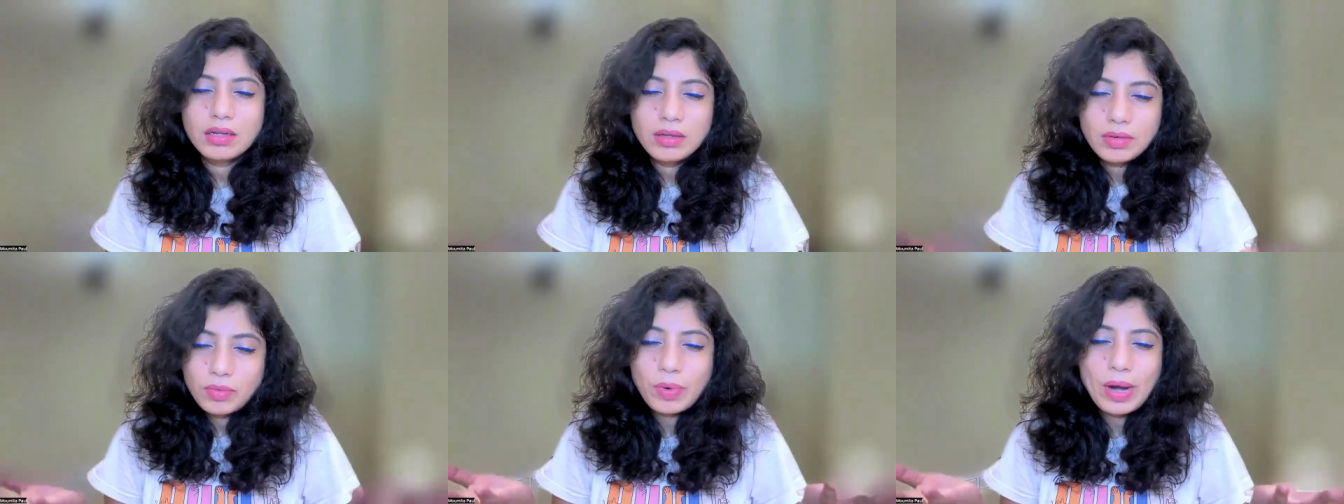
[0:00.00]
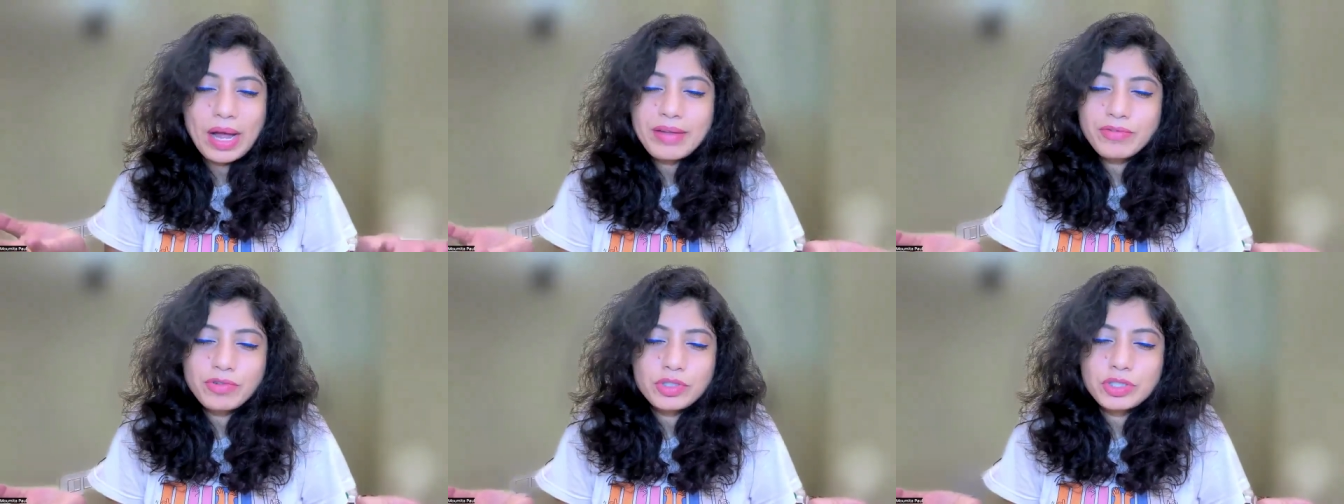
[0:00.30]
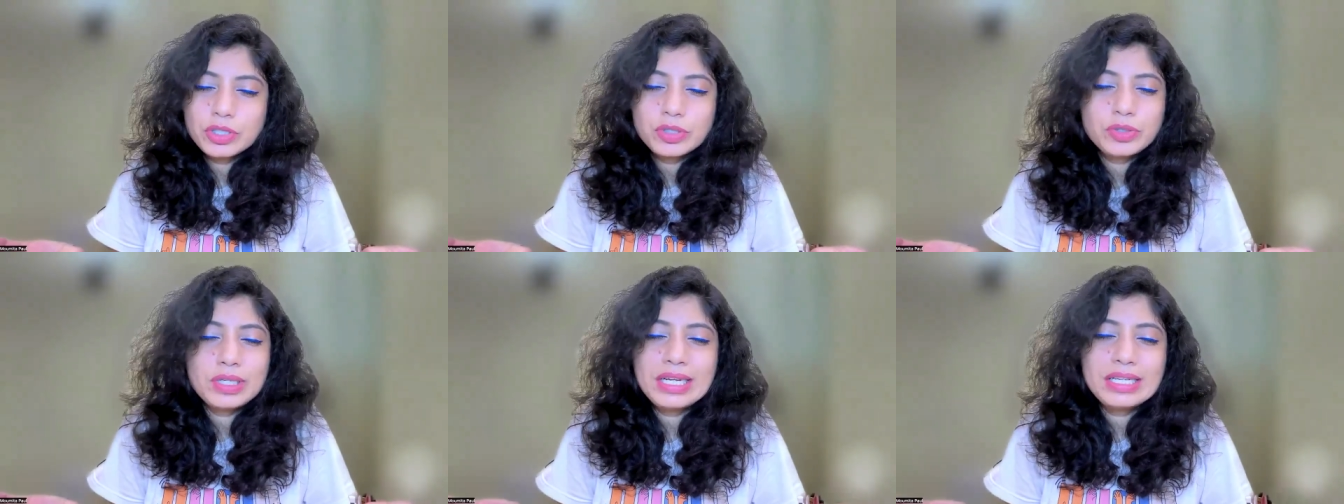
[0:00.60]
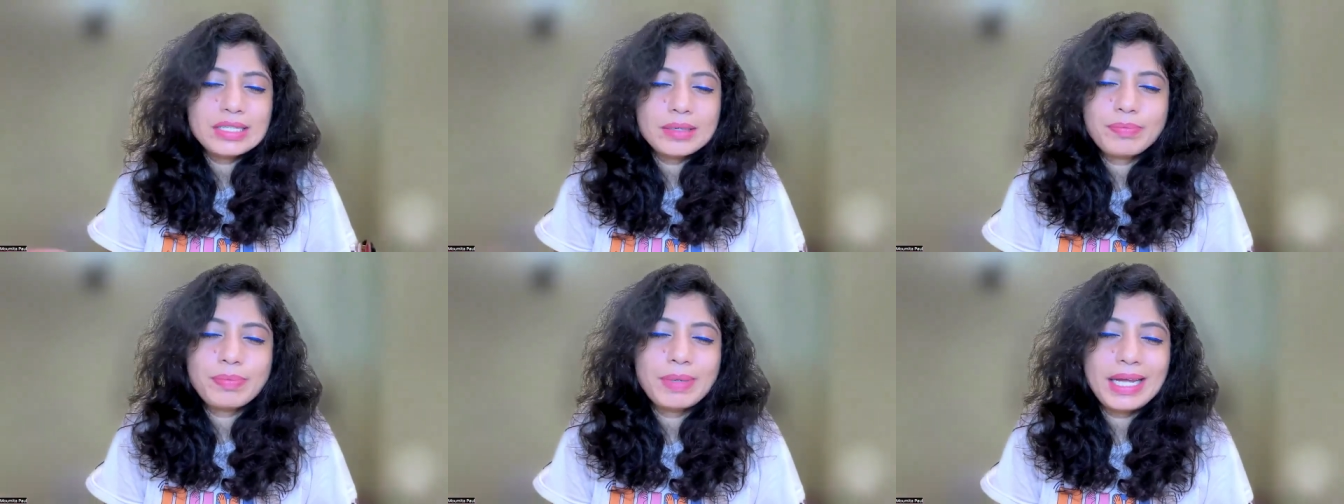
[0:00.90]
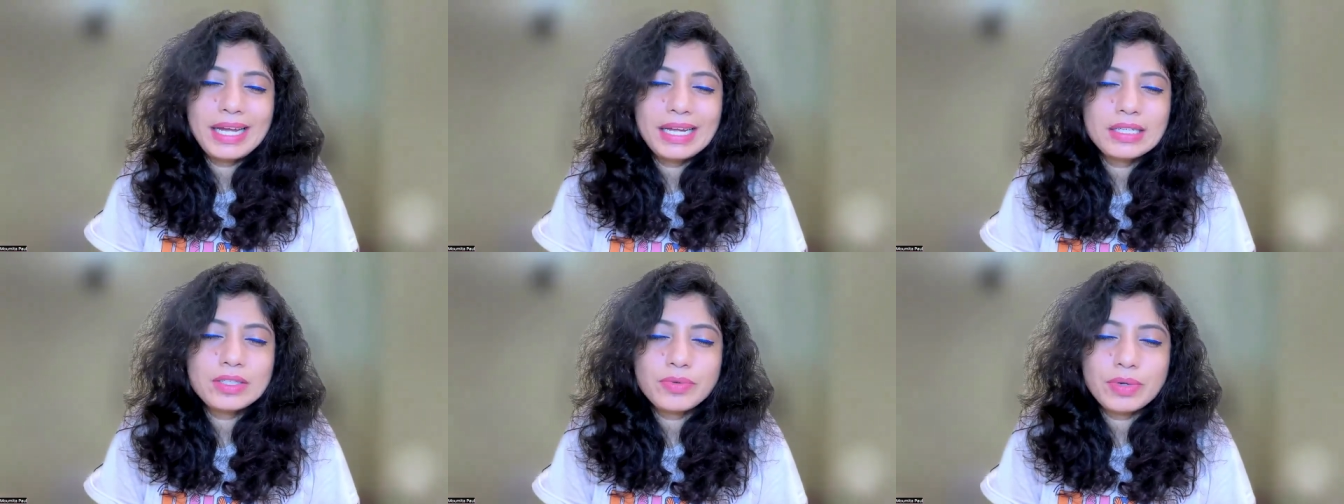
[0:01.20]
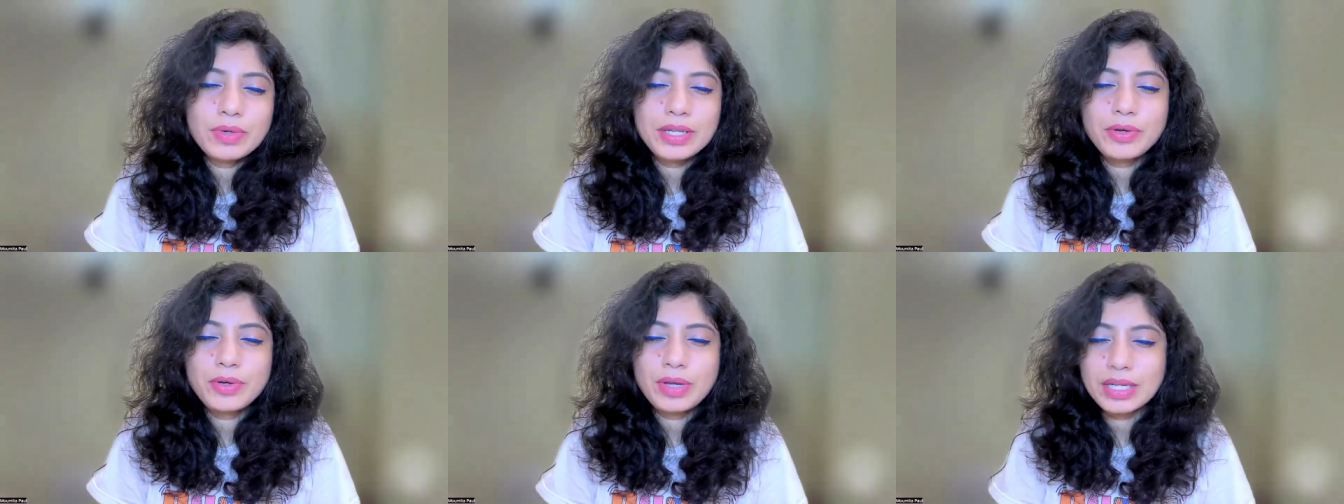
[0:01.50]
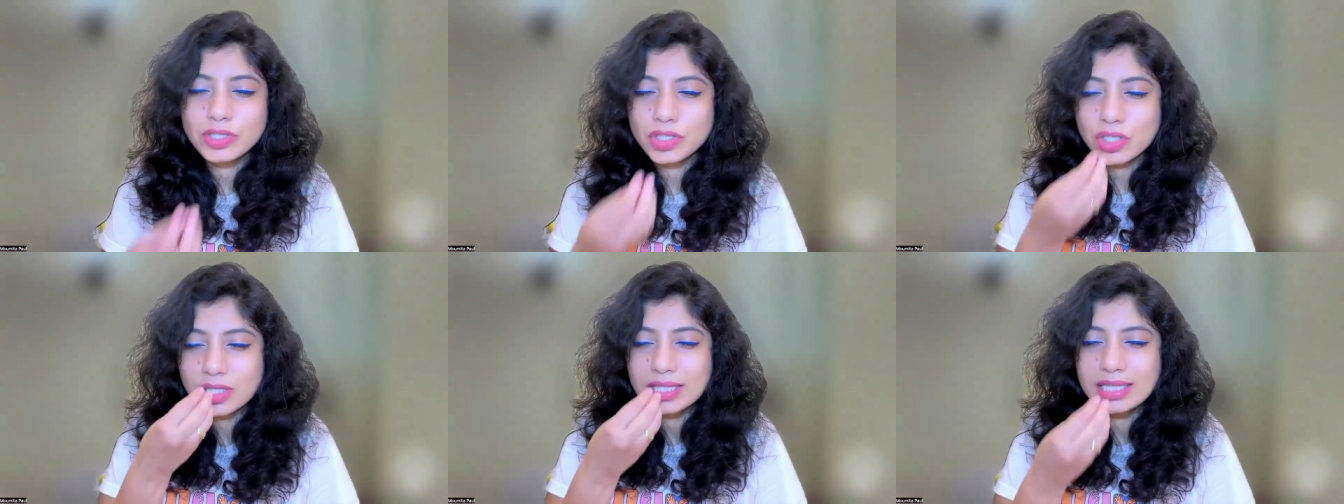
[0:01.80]
Why would you need a plate when you
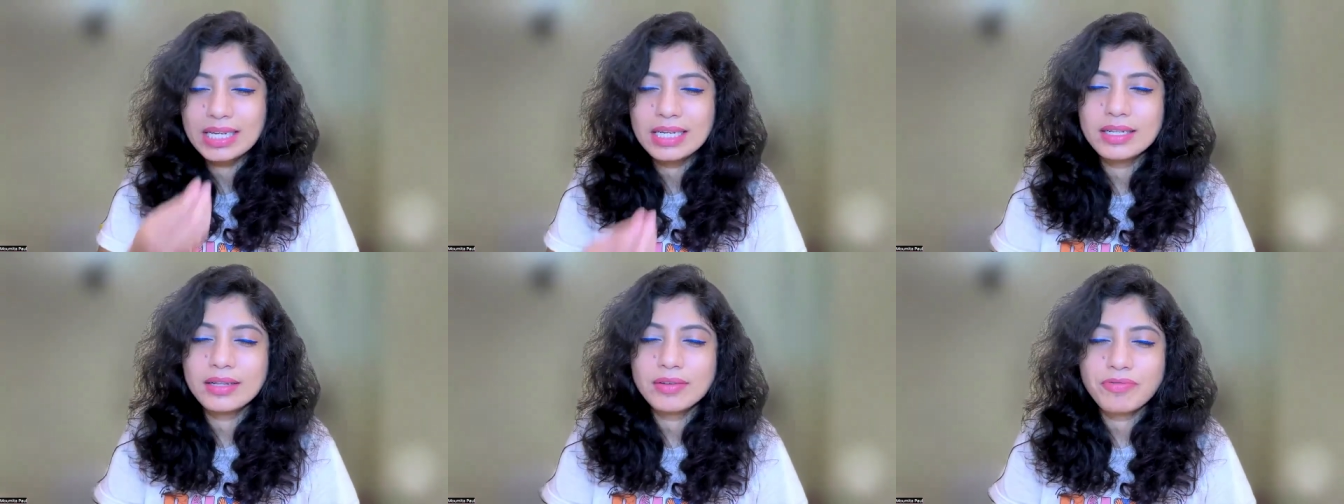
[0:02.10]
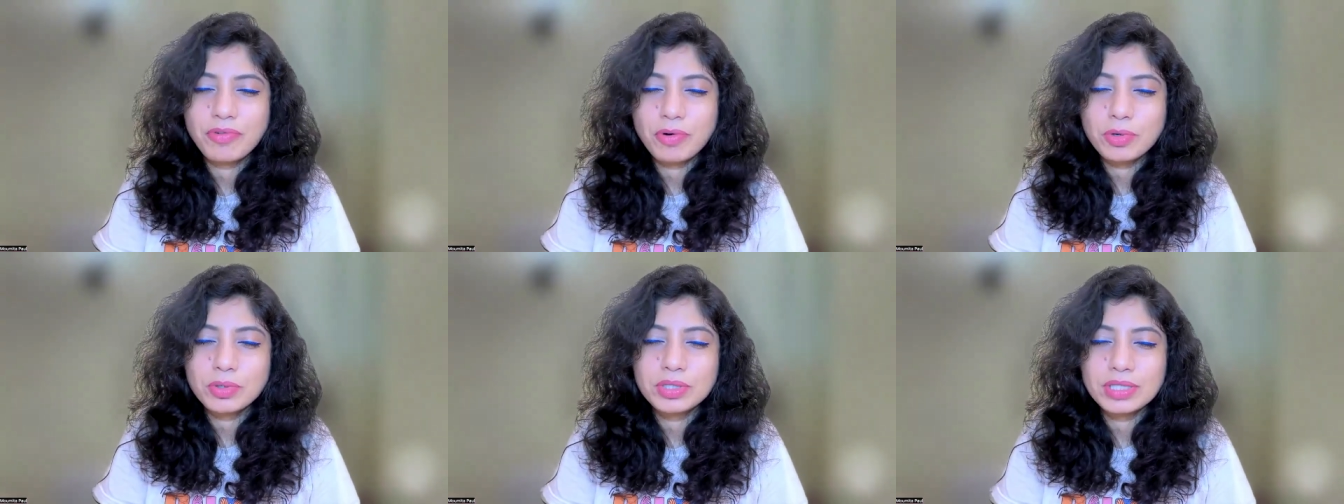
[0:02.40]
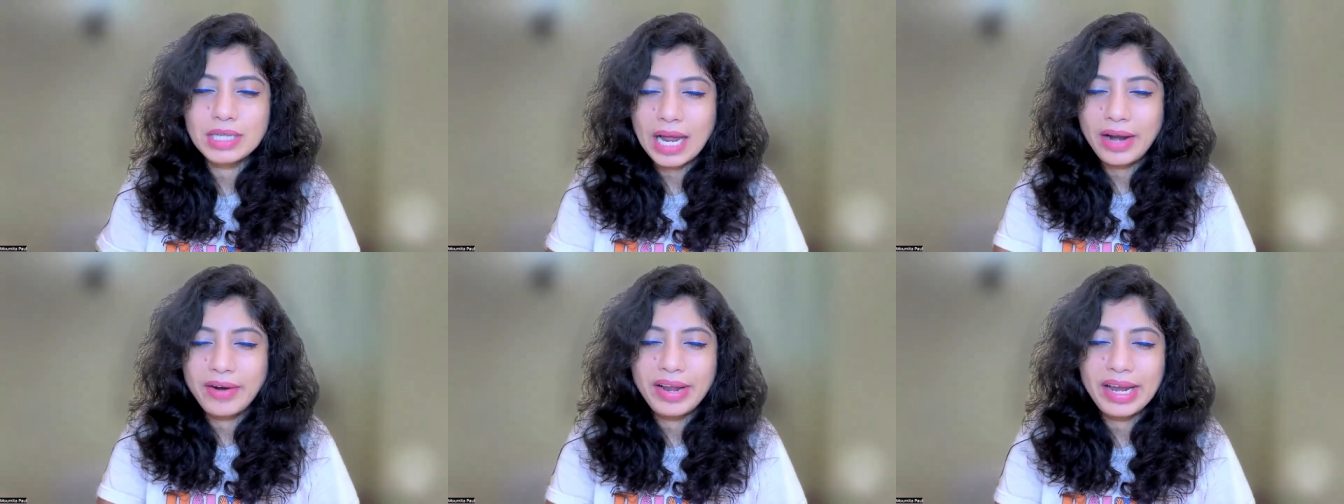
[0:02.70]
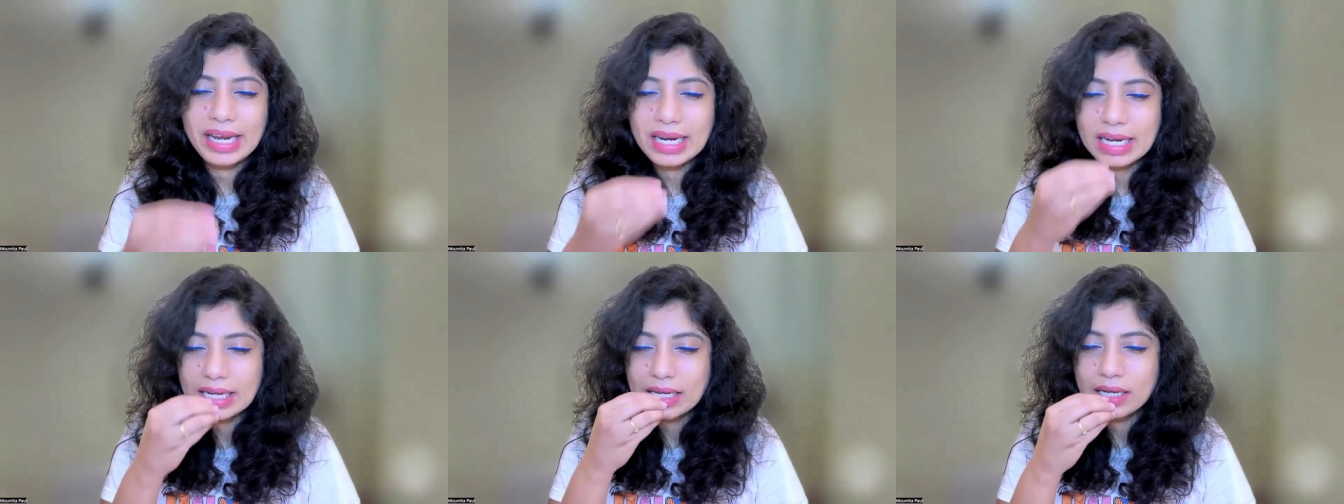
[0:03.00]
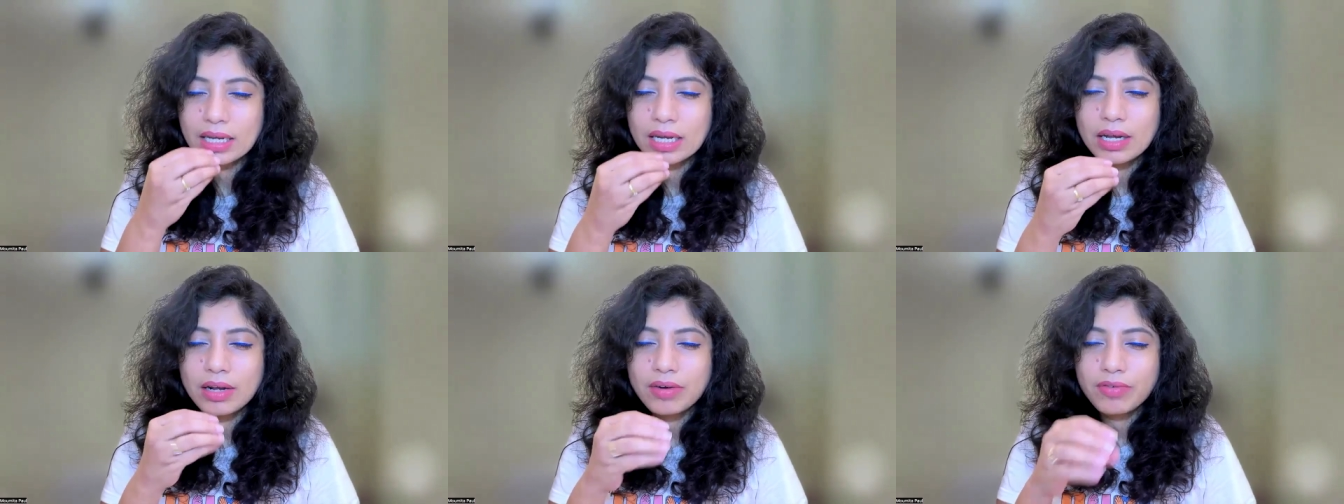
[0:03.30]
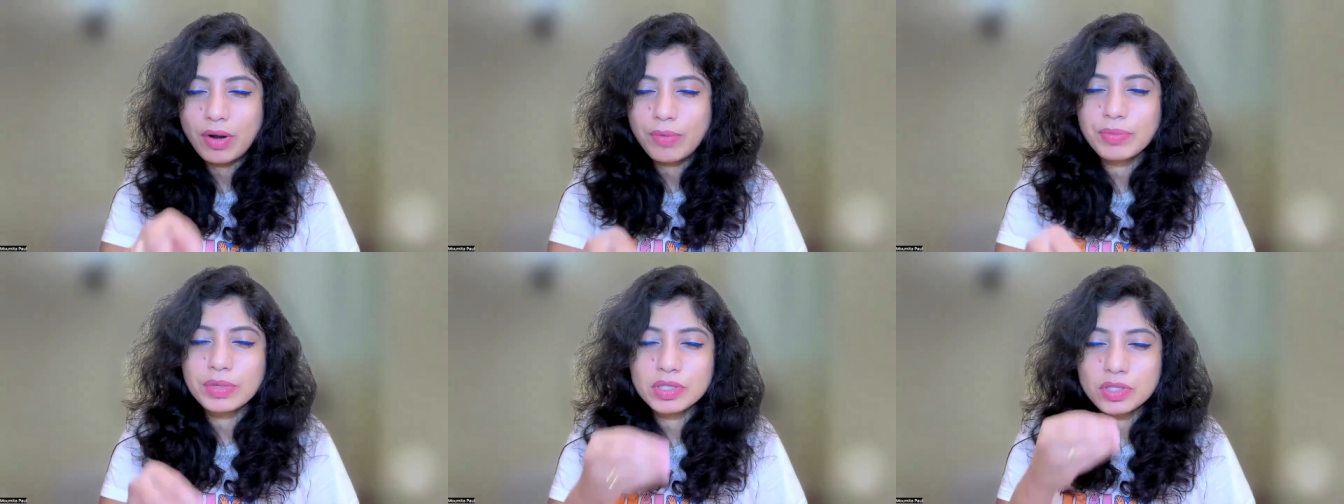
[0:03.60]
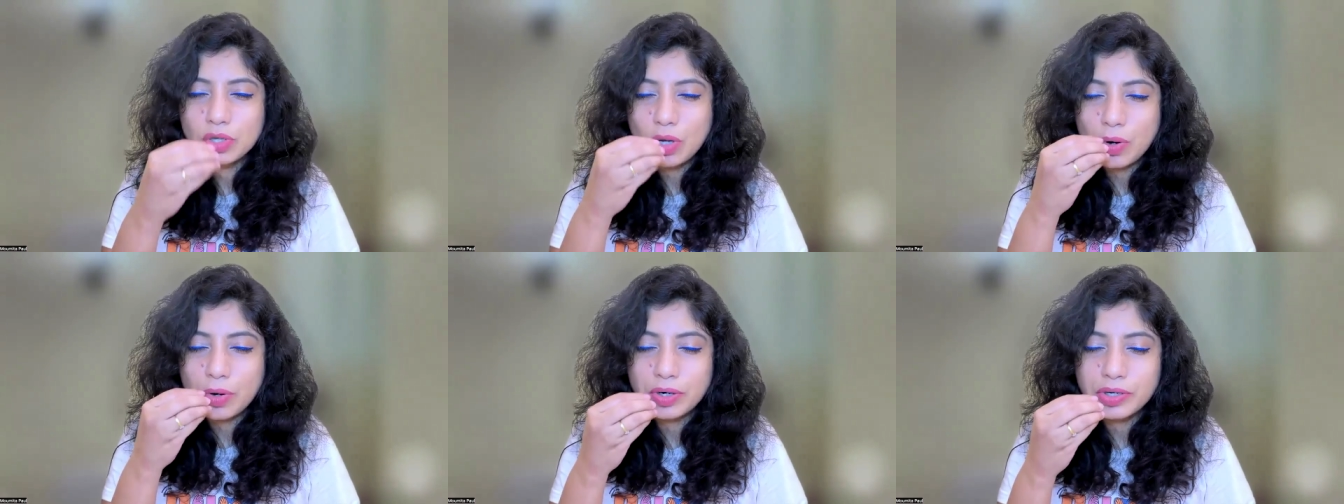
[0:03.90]
can just eat the food directly from the
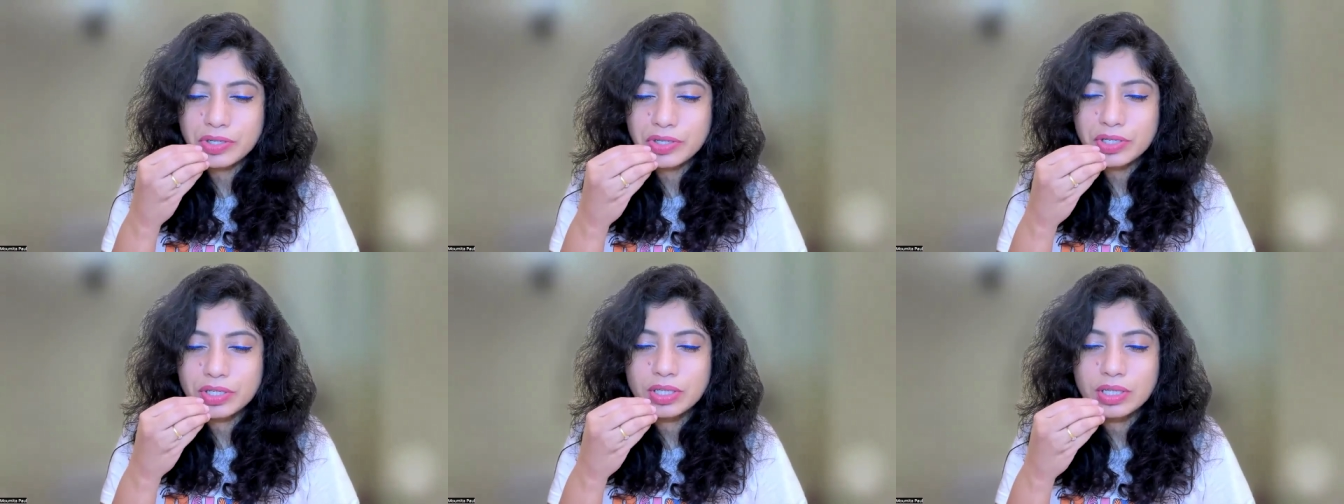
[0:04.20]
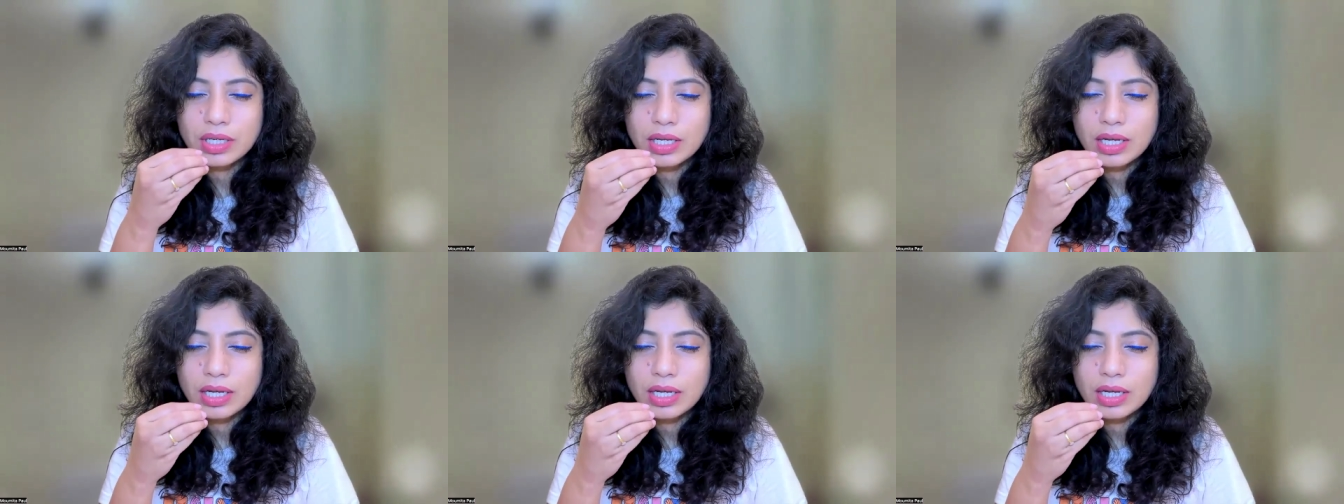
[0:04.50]
source?